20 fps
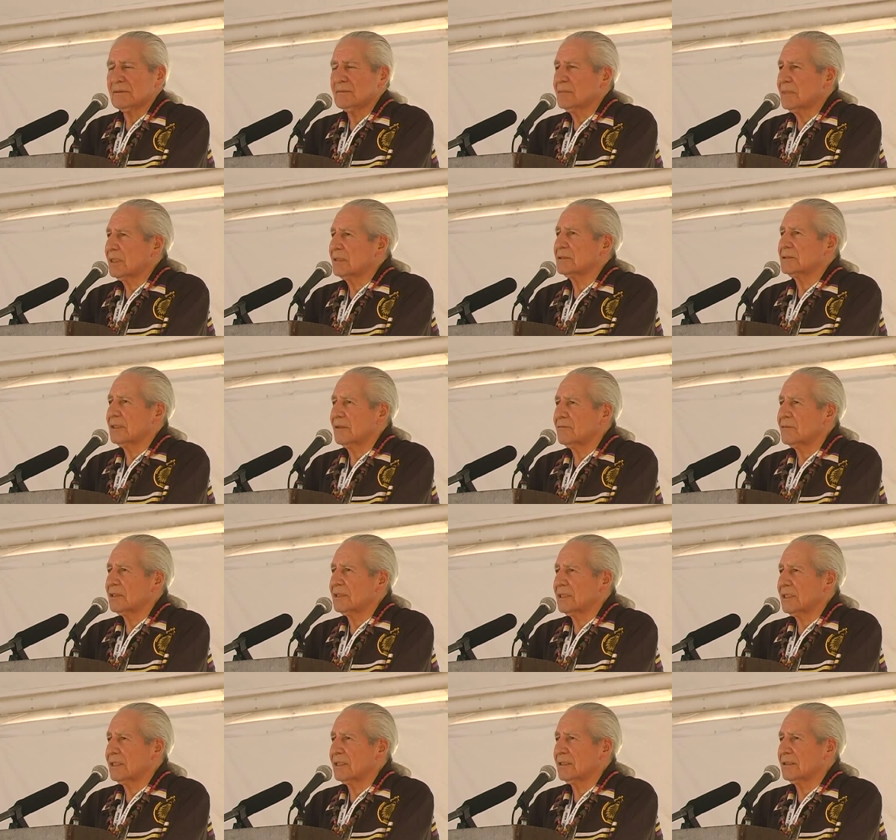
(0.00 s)
Because
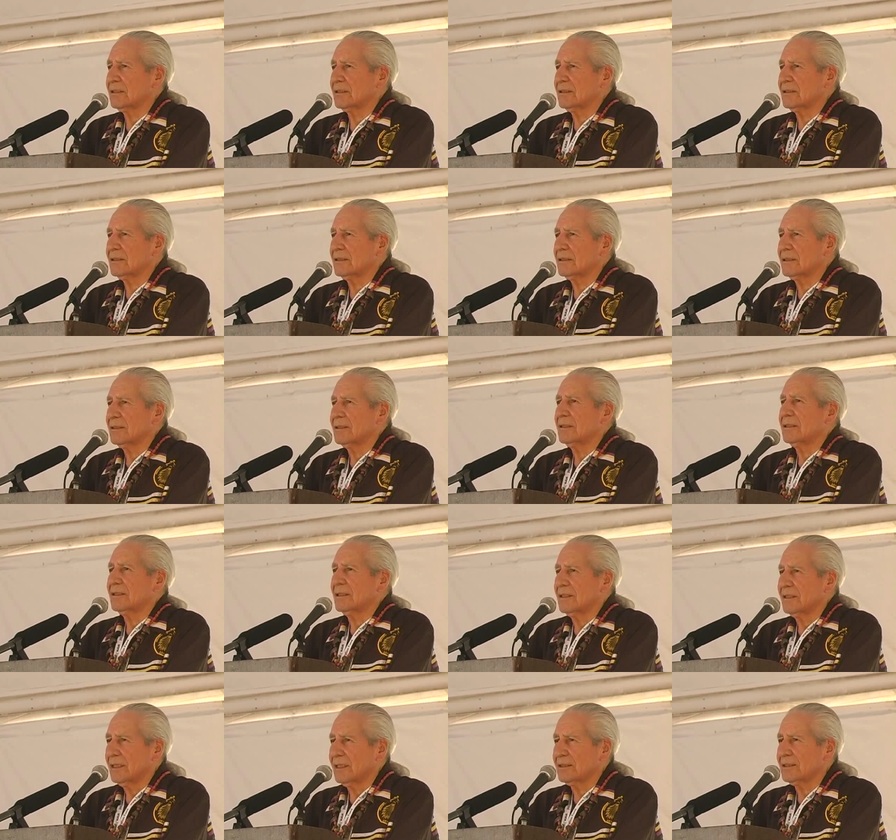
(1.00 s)
everything
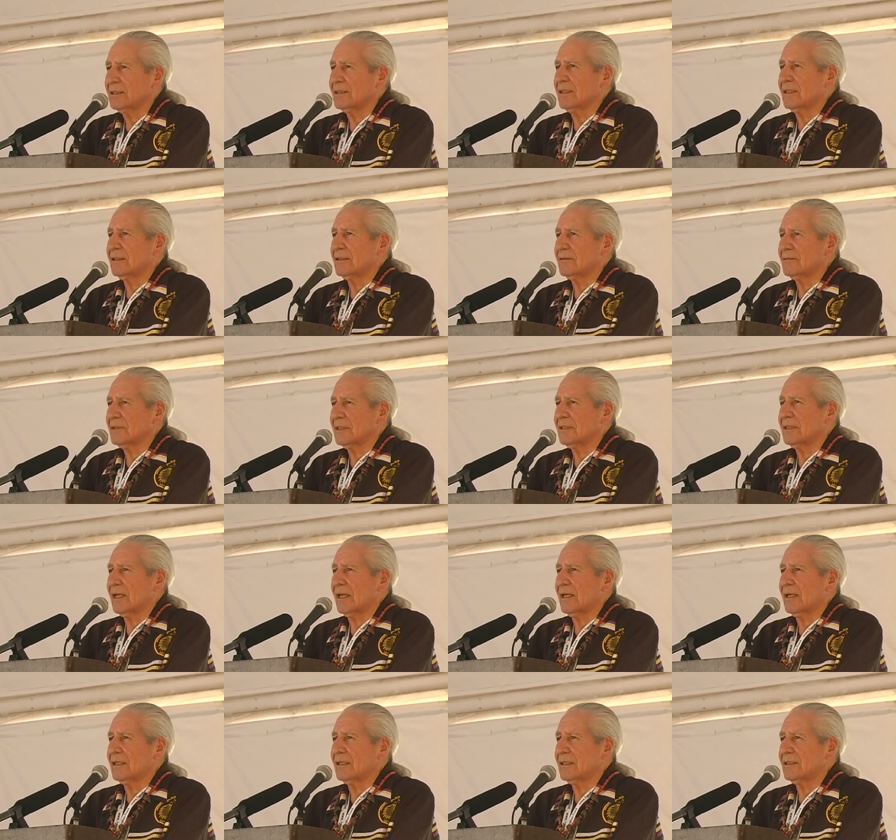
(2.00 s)
at the end of the
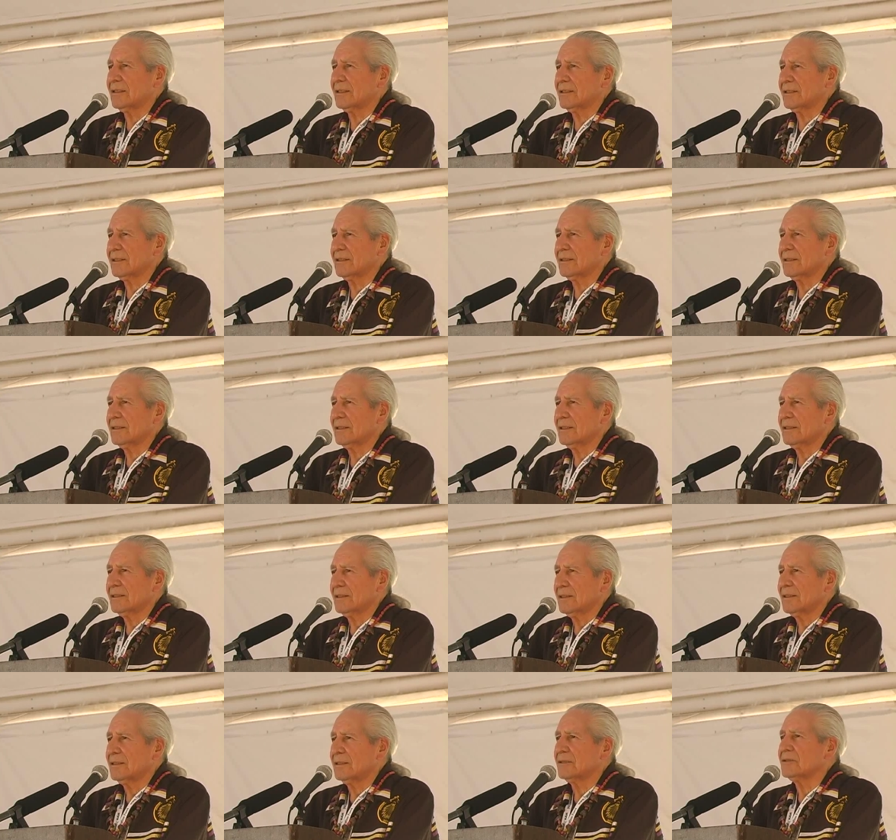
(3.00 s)
day
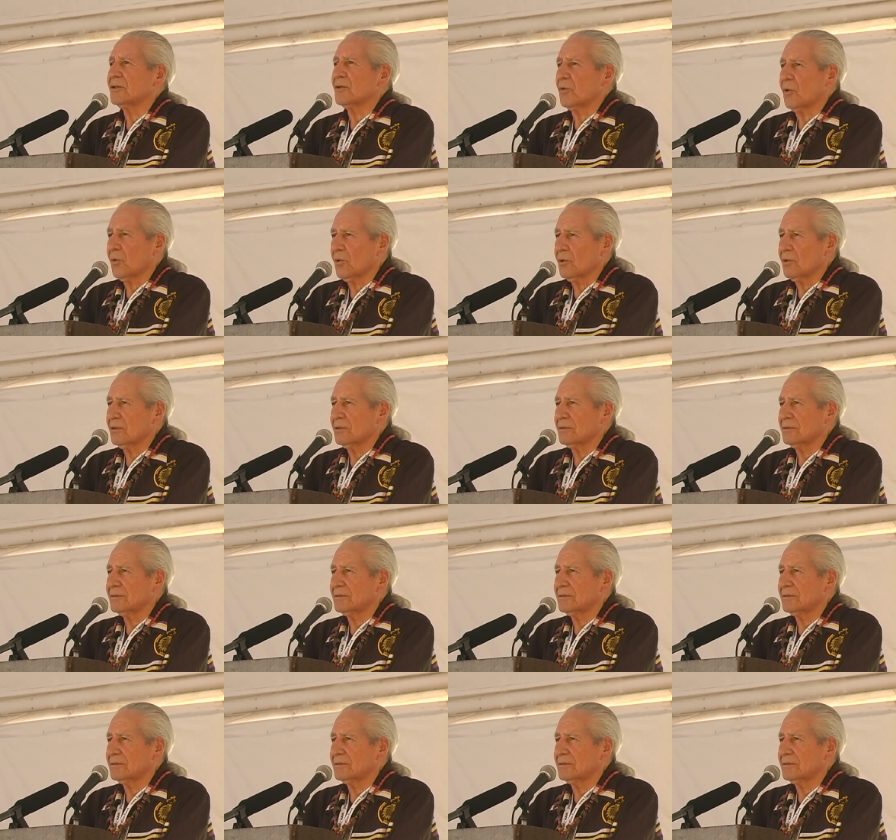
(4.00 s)
is local.